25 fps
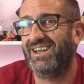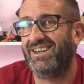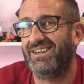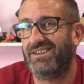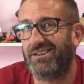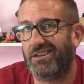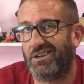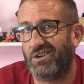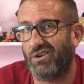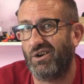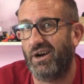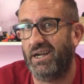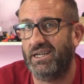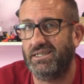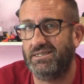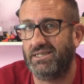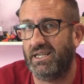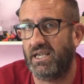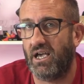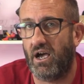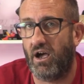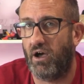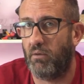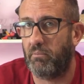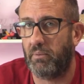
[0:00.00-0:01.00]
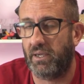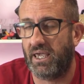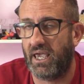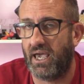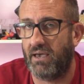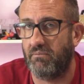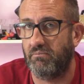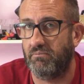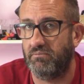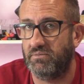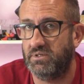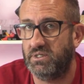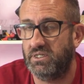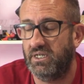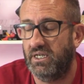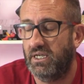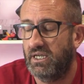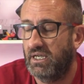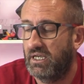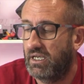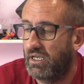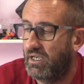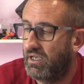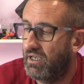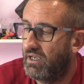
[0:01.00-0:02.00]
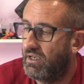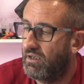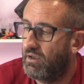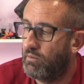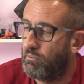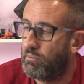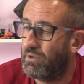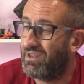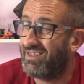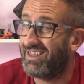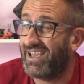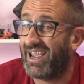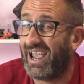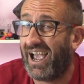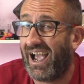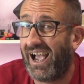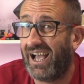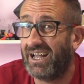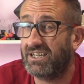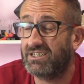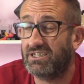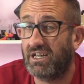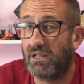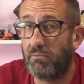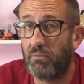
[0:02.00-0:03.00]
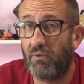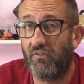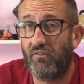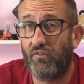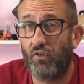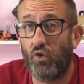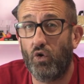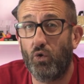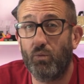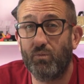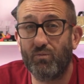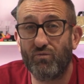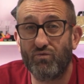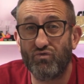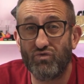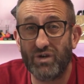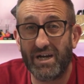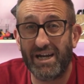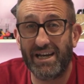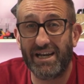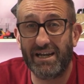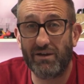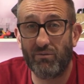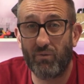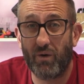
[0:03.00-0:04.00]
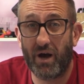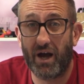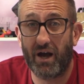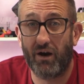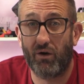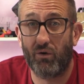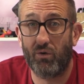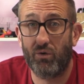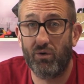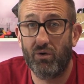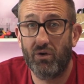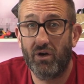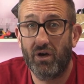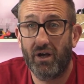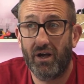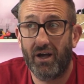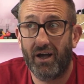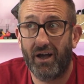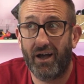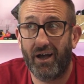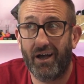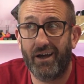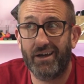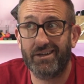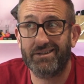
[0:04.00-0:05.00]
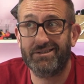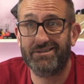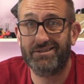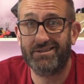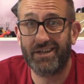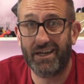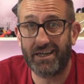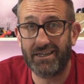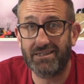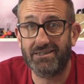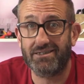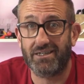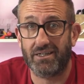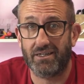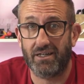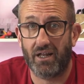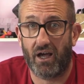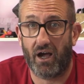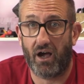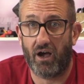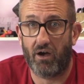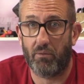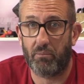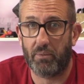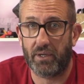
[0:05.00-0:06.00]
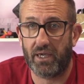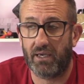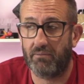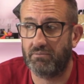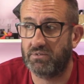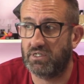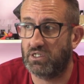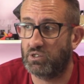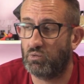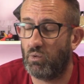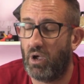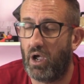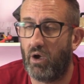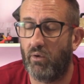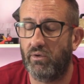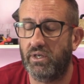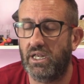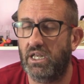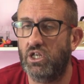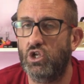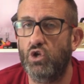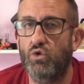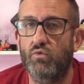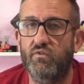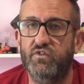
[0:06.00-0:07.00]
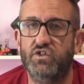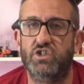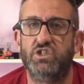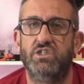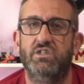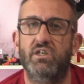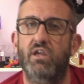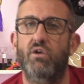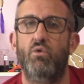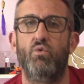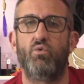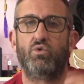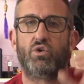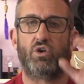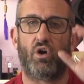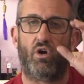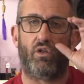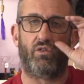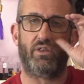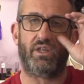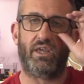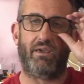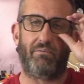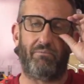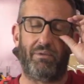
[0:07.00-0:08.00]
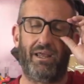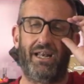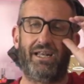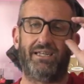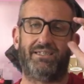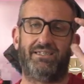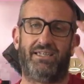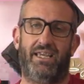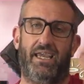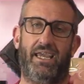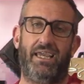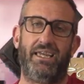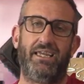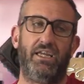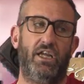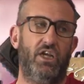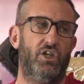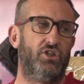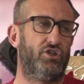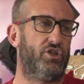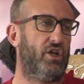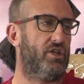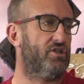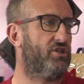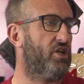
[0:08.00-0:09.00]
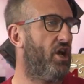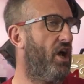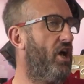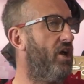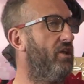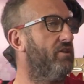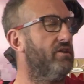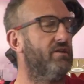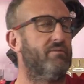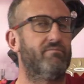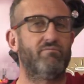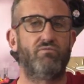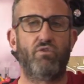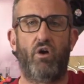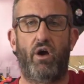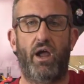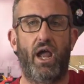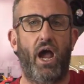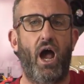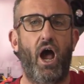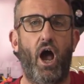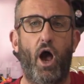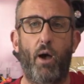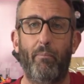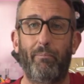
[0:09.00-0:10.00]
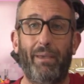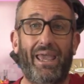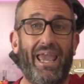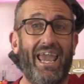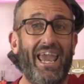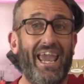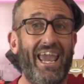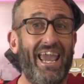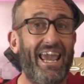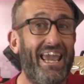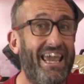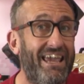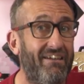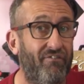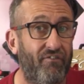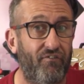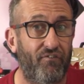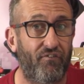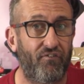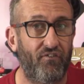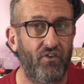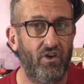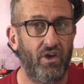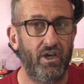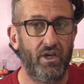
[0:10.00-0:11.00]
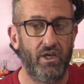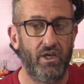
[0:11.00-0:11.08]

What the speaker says: at crazy RPMs. But they actually perform really well at decent RPMs as well. And then you've still got the ability to turn them right up if